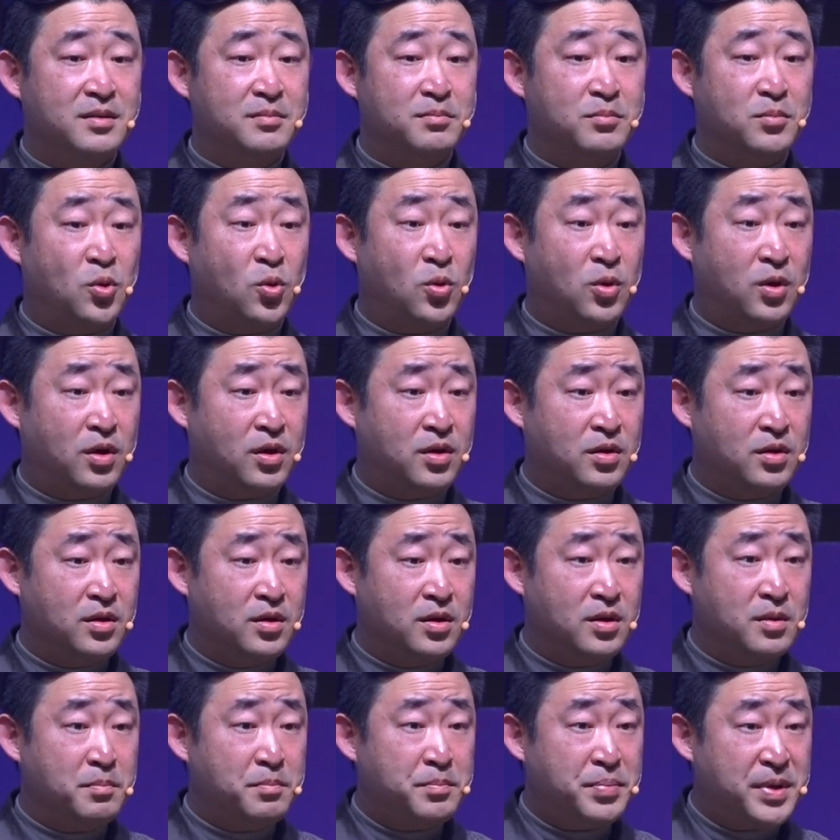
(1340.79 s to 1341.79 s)
more
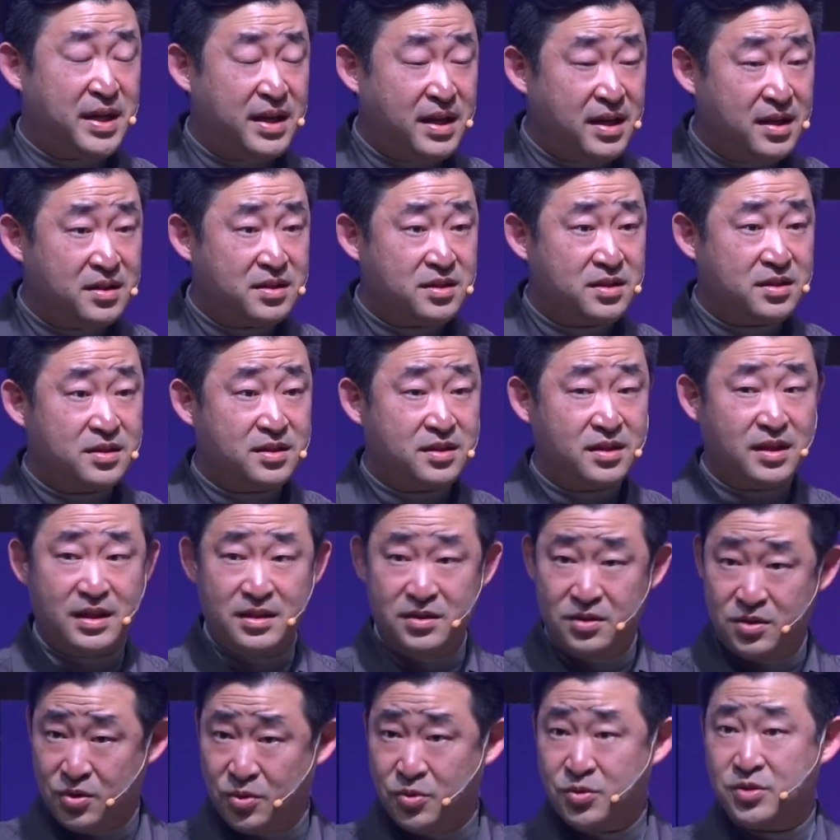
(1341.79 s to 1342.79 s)

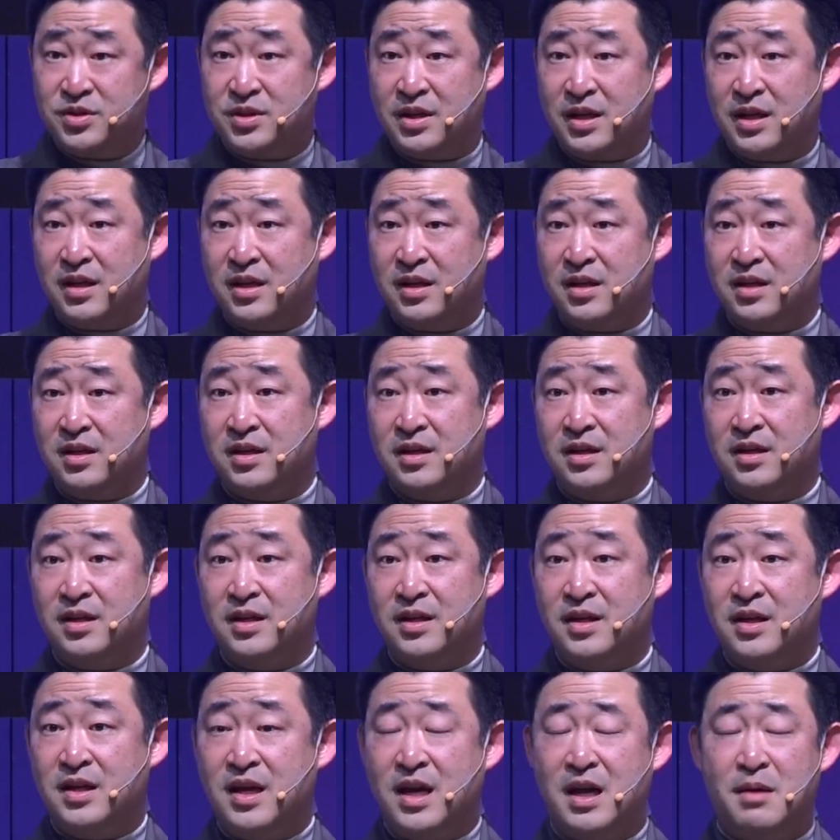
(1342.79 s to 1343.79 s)
peace-inducing,
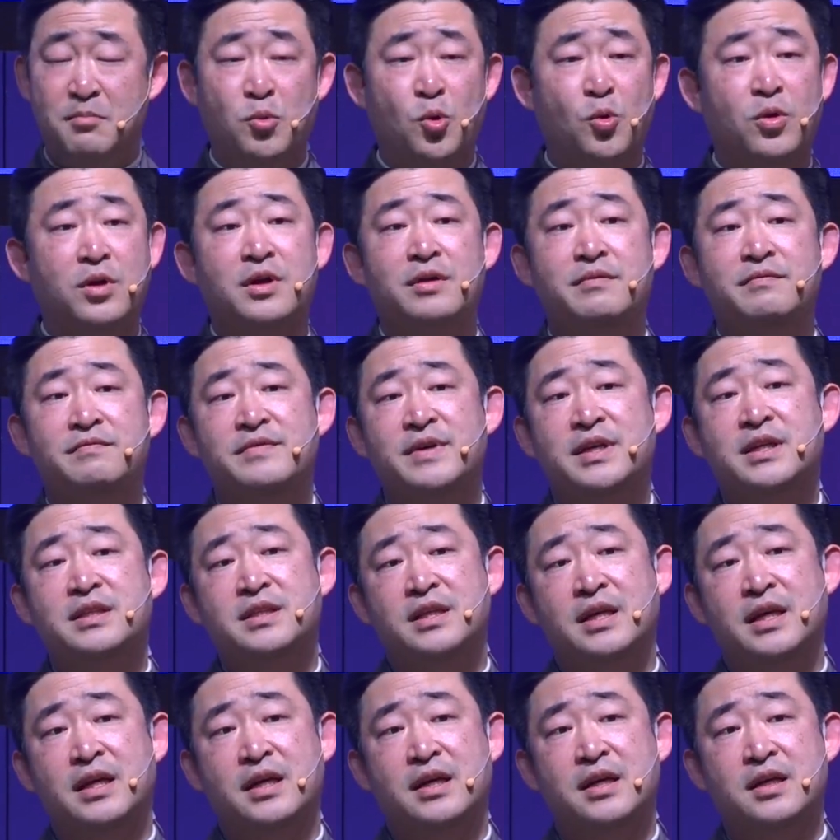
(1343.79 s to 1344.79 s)
and more
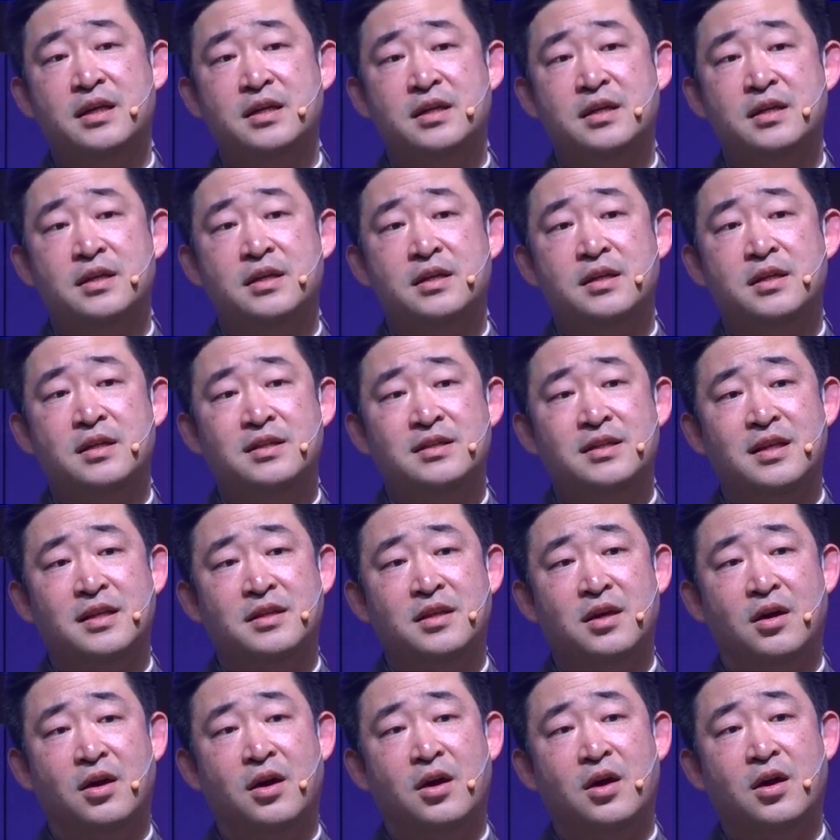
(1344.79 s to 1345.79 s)
convicting than
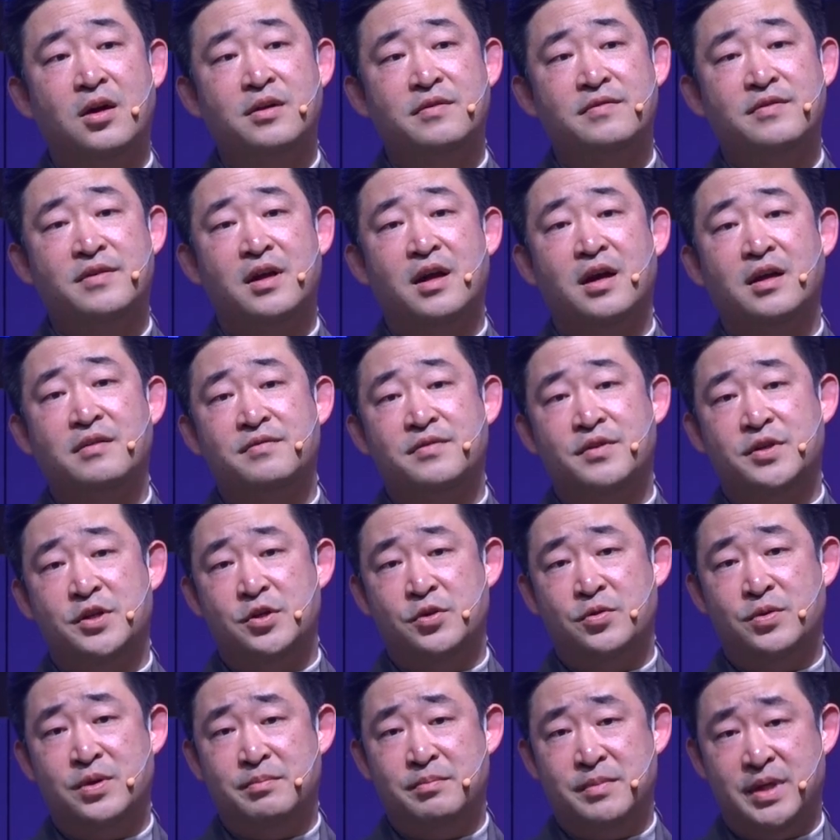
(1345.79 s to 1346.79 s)
the heart of God for
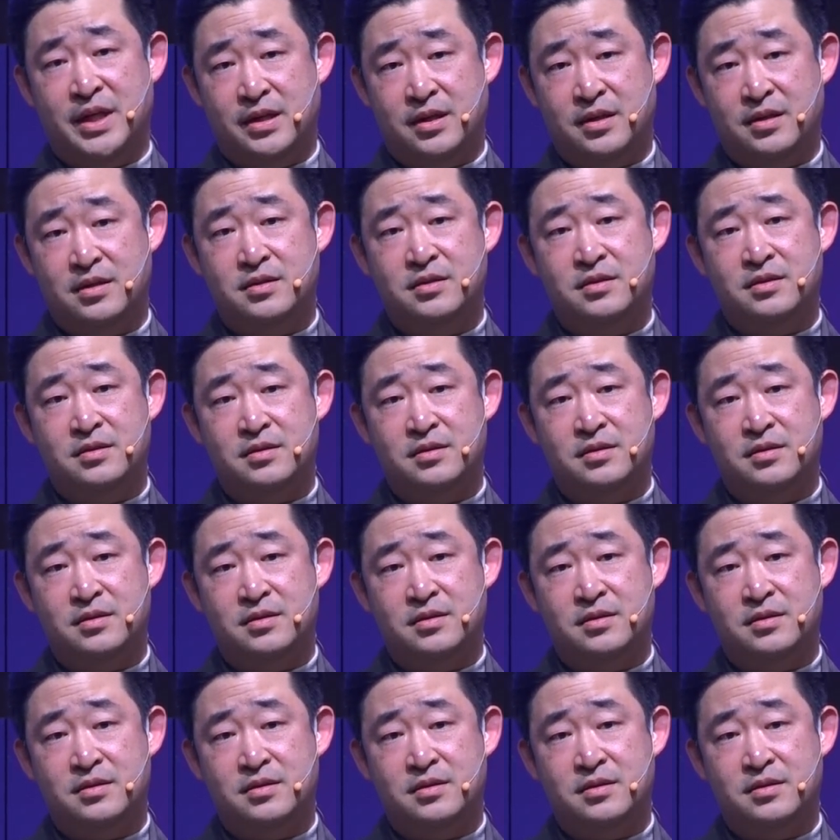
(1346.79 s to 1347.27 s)
you and me.